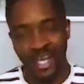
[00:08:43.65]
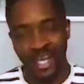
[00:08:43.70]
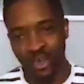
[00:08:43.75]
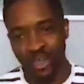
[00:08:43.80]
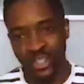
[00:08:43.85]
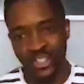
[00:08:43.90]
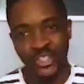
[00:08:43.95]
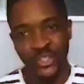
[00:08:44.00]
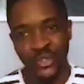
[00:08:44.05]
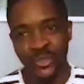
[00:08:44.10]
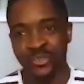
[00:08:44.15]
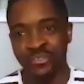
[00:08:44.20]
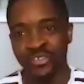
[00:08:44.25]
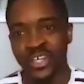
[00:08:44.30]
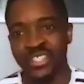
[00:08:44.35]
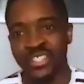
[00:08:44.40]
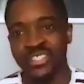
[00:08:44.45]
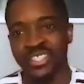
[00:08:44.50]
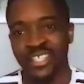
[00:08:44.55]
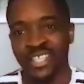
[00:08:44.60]
I got to
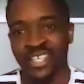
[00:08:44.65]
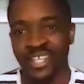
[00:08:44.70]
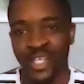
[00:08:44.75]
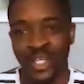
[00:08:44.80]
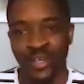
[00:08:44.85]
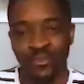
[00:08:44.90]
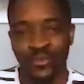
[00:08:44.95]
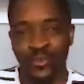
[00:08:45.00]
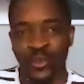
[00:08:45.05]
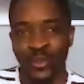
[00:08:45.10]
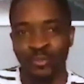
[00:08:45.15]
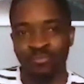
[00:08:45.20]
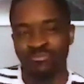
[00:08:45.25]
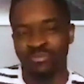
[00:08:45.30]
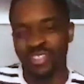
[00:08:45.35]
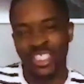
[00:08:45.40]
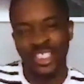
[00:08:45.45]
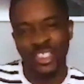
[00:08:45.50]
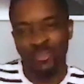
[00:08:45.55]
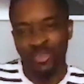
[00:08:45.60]
university and I thought,
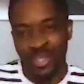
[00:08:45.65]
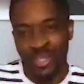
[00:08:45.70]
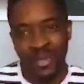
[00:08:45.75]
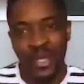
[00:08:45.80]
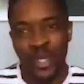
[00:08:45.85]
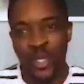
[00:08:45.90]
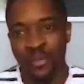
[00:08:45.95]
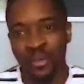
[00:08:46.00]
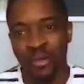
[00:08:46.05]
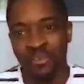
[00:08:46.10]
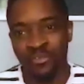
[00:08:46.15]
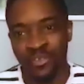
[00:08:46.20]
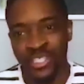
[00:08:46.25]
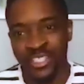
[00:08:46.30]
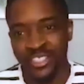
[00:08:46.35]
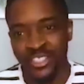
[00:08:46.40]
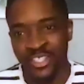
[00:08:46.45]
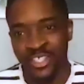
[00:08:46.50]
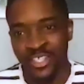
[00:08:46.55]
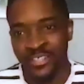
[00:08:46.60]
it doesn't really matter who my
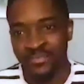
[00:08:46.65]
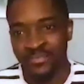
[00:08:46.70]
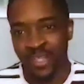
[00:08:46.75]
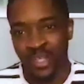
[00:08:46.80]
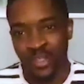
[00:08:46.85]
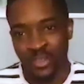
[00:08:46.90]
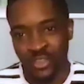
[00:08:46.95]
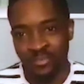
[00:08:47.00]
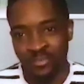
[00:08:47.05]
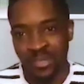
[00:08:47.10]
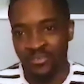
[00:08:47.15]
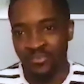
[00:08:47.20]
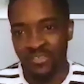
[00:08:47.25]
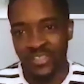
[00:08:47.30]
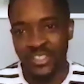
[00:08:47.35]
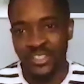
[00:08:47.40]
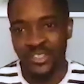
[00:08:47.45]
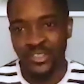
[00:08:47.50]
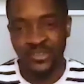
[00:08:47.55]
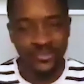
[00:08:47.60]
friends are. I'll just
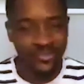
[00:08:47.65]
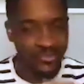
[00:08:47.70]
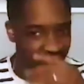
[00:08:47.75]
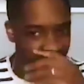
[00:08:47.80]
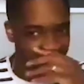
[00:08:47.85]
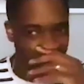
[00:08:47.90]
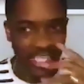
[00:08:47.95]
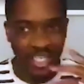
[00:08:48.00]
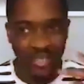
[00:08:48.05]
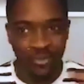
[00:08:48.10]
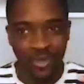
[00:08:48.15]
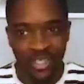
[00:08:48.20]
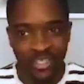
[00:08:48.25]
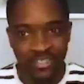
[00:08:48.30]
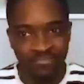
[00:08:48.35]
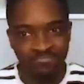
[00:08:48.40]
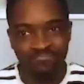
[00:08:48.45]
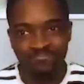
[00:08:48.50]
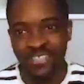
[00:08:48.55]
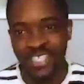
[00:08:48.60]
make friends with
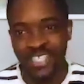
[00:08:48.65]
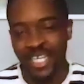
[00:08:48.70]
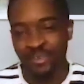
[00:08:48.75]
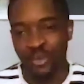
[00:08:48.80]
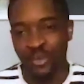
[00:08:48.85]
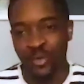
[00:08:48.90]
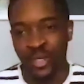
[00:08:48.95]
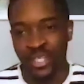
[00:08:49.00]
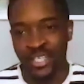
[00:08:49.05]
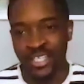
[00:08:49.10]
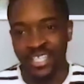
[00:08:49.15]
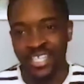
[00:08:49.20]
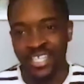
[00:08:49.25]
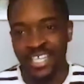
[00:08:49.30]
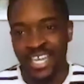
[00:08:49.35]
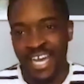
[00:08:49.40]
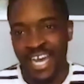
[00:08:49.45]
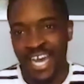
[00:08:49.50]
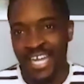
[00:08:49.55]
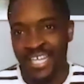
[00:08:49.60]
anyone and everyone.
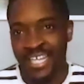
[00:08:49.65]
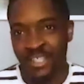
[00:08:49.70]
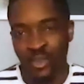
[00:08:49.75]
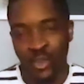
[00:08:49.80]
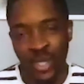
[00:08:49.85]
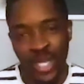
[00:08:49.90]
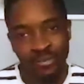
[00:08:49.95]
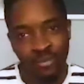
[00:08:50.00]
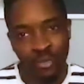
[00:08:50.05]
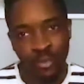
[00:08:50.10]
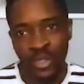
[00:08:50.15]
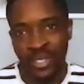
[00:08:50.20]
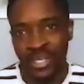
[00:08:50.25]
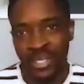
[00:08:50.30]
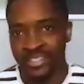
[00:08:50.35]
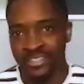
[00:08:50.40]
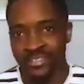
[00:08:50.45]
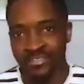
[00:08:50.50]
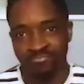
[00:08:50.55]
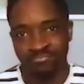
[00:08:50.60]
And not
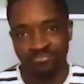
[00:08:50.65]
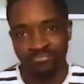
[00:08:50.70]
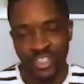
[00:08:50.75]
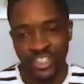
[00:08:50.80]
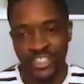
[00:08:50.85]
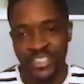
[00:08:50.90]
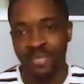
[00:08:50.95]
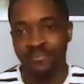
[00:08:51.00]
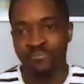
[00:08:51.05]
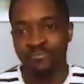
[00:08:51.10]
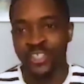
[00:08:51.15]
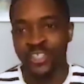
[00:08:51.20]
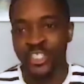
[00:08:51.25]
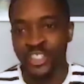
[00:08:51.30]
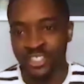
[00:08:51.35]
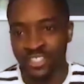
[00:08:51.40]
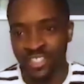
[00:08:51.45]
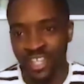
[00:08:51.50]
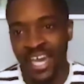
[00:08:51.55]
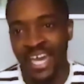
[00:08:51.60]
everyone had the same
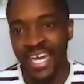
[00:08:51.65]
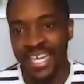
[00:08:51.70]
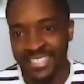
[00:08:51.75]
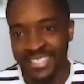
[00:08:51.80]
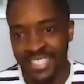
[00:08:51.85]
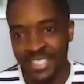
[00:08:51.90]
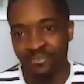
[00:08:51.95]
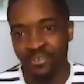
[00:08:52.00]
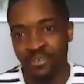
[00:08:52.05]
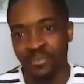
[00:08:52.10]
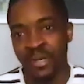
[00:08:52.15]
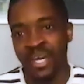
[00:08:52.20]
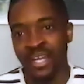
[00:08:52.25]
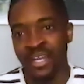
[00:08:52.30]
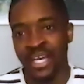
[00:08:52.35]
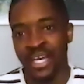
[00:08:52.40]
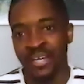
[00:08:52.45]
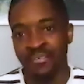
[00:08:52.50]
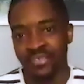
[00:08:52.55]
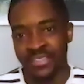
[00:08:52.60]
vision that I did for
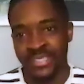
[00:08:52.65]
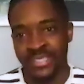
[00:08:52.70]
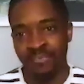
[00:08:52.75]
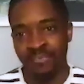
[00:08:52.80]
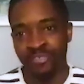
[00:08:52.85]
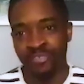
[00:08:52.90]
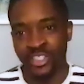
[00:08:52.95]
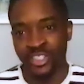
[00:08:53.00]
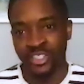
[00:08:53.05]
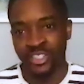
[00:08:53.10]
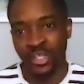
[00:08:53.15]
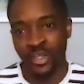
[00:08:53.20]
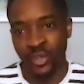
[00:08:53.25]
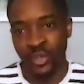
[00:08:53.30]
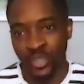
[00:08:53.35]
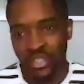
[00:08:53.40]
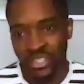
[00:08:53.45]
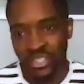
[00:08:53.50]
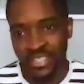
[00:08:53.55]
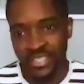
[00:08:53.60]
my life, the same vision
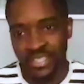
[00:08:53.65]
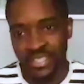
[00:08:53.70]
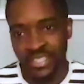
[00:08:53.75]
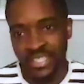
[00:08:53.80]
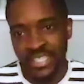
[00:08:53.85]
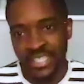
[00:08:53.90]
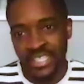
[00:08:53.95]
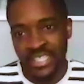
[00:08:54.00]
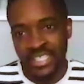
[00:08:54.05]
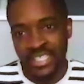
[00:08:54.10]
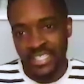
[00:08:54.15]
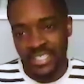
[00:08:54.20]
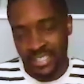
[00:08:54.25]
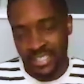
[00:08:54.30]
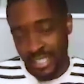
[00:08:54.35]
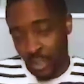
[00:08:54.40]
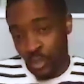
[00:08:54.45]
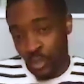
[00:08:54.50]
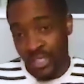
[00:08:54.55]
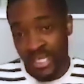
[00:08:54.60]
that
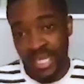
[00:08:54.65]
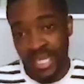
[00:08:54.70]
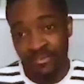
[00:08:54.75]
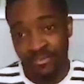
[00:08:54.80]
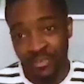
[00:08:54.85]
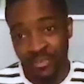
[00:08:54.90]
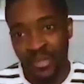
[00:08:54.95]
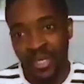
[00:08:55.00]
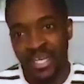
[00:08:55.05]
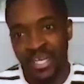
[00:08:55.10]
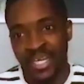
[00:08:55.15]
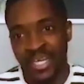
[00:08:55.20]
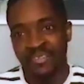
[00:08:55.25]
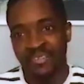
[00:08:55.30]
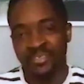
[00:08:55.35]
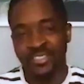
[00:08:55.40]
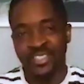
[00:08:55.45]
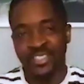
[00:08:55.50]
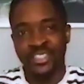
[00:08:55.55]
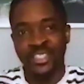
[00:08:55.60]
God had for my
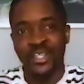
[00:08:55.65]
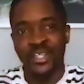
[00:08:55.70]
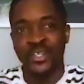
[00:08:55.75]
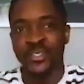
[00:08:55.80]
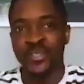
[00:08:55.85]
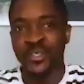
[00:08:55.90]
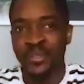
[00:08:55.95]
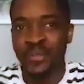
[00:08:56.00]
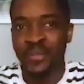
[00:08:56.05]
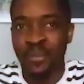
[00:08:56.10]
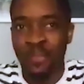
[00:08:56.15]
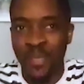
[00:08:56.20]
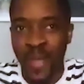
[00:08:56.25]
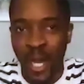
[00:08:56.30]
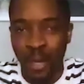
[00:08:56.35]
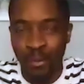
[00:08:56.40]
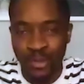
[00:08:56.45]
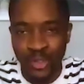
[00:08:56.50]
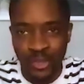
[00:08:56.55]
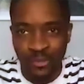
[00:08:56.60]
life. And so
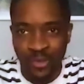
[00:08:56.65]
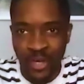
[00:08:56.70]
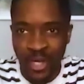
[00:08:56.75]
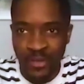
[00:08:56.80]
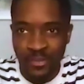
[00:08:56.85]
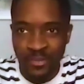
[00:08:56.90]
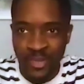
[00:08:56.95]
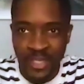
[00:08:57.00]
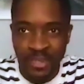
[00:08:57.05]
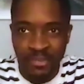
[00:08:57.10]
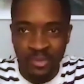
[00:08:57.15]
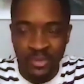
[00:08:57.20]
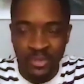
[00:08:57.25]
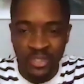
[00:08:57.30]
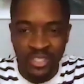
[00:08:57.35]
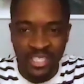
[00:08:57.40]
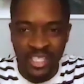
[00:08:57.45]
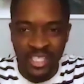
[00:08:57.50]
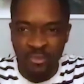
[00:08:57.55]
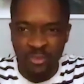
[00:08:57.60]
I was around
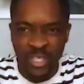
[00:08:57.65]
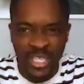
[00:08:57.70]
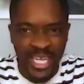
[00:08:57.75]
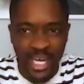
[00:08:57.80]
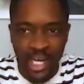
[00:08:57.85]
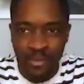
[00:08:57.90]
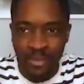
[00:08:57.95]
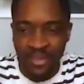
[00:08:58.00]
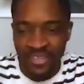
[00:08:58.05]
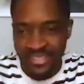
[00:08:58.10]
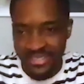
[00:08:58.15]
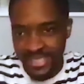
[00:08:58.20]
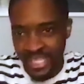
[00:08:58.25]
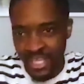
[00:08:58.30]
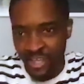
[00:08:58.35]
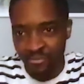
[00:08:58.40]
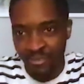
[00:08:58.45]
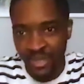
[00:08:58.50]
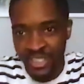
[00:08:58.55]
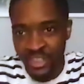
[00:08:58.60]
people that didn't really care about the
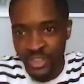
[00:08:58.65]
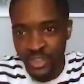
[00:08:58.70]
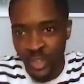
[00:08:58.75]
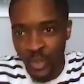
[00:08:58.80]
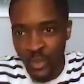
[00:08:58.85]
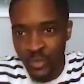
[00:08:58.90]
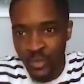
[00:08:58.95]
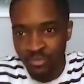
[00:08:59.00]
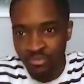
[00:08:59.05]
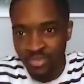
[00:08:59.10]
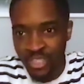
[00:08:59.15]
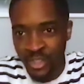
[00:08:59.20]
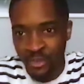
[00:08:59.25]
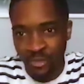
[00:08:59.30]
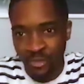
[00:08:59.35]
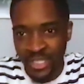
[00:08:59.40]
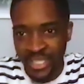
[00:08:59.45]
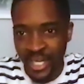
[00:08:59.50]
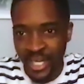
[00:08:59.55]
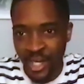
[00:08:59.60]
state of my soul,
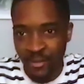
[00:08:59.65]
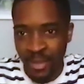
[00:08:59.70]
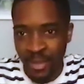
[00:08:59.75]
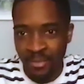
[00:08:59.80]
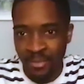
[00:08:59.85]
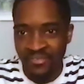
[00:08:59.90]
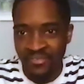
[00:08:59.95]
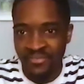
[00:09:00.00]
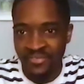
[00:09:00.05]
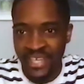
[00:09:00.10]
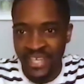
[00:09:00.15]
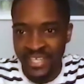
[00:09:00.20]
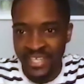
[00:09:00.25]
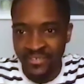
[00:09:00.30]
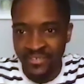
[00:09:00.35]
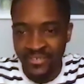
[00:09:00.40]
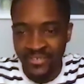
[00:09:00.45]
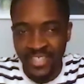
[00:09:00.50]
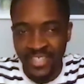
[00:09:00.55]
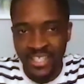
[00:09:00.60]
didn't really care about my
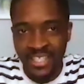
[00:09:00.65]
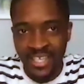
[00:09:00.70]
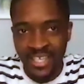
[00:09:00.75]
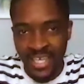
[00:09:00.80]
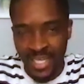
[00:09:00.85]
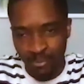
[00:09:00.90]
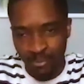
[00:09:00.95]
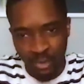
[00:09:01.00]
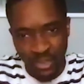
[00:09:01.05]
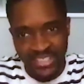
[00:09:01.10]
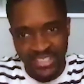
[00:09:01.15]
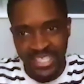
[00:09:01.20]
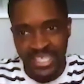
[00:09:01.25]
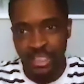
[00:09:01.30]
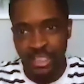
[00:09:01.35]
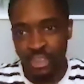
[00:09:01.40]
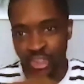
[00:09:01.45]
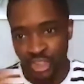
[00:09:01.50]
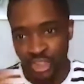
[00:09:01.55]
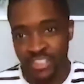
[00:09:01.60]
faith. And I'm not
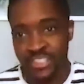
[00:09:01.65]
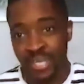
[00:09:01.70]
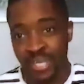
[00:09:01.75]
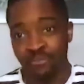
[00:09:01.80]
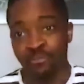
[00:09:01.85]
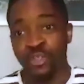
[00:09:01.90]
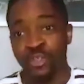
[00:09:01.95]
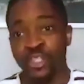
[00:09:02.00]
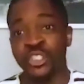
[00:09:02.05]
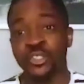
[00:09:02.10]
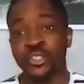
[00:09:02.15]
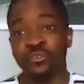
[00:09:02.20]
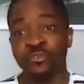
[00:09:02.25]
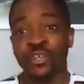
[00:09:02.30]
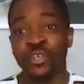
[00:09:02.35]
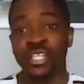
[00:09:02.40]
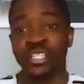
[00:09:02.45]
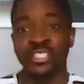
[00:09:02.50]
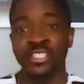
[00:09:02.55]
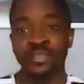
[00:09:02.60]
saying just have
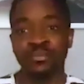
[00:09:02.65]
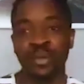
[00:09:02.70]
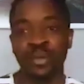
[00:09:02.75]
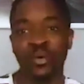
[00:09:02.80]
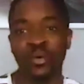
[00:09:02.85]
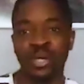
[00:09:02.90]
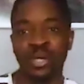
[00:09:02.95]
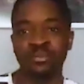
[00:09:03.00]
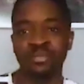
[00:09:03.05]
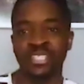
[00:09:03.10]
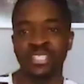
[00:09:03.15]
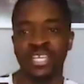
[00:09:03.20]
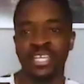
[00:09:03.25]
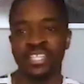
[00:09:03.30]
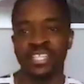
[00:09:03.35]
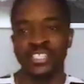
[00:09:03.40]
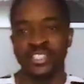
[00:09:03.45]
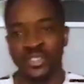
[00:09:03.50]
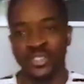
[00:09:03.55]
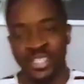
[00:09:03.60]
Christian friends, but all I'm
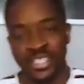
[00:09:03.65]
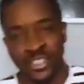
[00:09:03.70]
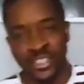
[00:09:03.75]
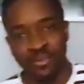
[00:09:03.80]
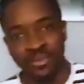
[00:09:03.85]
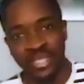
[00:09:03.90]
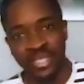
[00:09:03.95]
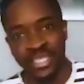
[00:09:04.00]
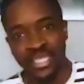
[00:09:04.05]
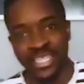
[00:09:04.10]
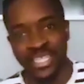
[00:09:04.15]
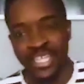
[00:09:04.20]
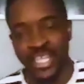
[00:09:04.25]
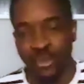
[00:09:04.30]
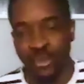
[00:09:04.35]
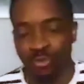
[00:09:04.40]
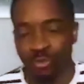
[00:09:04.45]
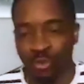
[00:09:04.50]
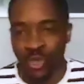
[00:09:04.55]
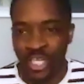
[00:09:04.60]
saying is you need to be
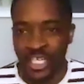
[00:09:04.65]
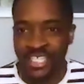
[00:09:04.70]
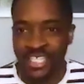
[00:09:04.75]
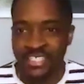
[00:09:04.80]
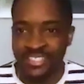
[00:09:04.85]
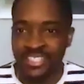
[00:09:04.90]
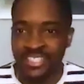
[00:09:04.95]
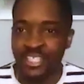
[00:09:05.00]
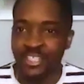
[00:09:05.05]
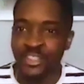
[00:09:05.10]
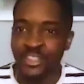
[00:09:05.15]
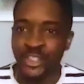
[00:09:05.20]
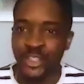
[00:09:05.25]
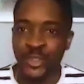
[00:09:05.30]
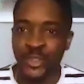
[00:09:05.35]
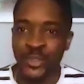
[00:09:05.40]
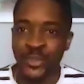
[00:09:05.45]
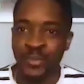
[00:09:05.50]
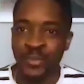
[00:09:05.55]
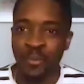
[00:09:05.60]
really
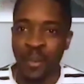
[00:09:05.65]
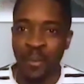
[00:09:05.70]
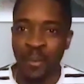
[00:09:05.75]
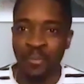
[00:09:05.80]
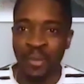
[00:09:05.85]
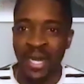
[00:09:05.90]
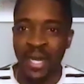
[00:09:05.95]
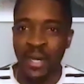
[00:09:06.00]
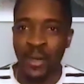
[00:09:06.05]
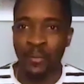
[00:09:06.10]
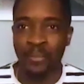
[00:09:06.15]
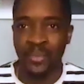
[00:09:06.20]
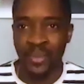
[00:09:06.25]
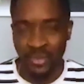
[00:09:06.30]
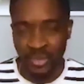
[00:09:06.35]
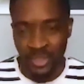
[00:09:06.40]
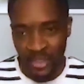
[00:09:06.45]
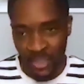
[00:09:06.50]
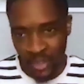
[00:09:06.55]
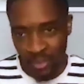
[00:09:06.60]
intentional
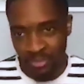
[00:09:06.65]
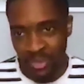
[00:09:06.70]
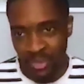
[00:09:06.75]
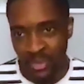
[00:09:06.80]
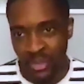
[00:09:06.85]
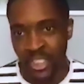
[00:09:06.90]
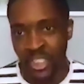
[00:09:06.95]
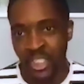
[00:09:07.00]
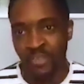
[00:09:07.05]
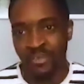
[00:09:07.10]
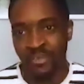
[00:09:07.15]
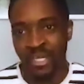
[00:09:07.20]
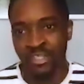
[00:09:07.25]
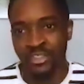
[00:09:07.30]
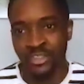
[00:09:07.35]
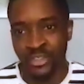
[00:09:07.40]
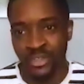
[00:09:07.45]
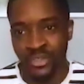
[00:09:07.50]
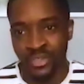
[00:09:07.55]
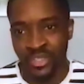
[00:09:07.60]
about building a community
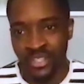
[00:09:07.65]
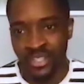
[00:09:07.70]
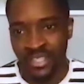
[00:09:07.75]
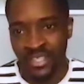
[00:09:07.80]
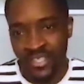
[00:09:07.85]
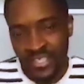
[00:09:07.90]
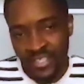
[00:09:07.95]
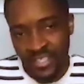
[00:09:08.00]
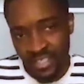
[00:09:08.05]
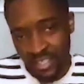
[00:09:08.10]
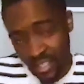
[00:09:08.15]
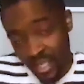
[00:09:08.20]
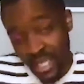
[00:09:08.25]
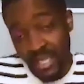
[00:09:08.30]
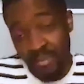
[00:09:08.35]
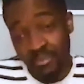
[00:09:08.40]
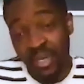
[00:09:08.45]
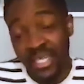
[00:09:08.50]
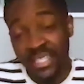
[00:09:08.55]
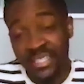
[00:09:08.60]
around you that are
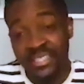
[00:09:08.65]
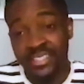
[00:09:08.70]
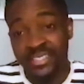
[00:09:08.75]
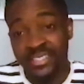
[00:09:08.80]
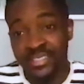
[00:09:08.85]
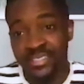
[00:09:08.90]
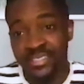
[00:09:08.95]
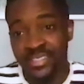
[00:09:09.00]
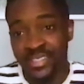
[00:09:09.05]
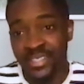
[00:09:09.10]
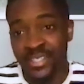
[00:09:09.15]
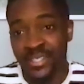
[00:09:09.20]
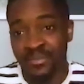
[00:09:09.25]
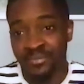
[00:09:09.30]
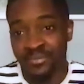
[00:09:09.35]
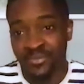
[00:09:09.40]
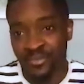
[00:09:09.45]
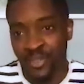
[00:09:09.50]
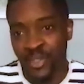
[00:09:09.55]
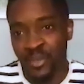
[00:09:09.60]
like-minded
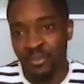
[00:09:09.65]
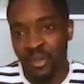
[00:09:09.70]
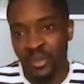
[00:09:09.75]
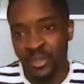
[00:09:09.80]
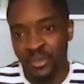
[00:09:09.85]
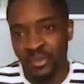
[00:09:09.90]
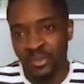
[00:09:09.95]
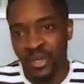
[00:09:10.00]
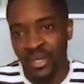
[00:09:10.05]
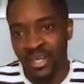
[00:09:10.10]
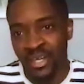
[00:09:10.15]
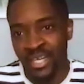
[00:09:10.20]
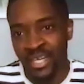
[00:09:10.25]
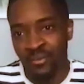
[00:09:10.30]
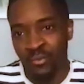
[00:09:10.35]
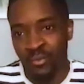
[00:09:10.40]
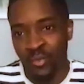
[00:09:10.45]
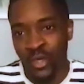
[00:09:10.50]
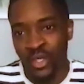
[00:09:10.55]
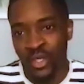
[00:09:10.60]
for the most
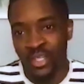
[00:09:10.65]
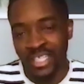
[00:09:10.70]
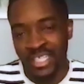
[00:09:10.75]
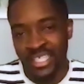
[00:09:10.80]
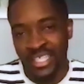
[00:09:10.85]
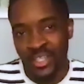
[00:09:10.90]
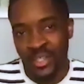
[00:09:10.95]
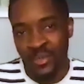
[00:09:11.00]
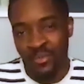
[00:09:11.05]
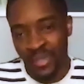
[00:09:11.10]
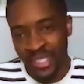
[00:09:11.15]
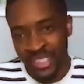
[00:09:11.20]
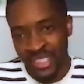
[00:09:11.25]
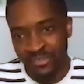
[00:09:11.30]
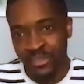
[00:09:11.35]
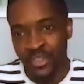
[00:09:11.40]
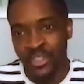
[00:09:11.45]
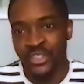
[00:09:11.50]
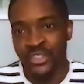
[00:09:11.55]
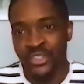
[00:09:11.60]
part and want the
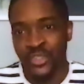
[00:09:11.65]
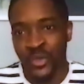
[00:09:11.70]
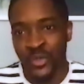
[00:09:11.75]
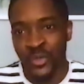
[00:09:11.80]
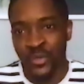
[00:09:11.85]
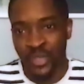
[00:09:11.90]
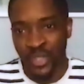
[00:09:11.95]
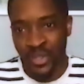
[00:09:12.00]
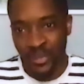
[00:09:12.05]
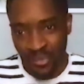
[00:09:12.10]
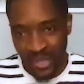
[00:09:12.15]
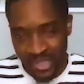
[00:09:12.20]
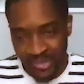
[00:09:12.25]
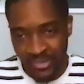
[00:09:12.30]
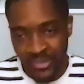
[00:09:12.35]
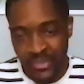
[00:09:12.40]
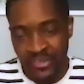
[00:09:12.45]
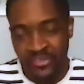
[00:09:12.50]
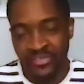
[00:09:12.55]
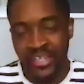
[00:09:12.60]
best for your soul, want the
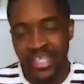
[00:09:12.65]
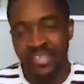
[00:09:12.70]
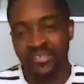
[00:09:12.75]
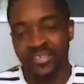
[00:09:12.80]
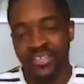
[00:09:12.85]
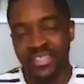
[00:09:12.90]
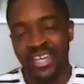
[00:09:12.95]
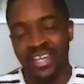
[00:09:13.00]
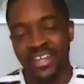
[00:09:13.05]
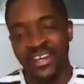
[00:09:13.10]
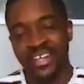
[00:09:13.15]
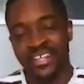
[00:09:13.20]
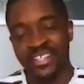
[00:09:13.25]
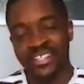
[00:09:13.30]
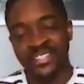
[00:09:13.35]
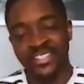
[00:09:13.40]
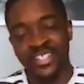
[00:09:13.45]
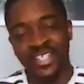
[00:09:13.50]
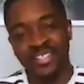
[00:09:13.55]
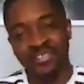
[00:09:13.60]
best for your faith and that
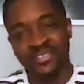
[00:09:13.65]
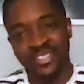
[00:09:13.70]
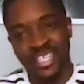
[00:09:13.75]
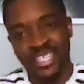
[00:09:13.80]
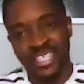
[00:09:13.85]
kind of stuff.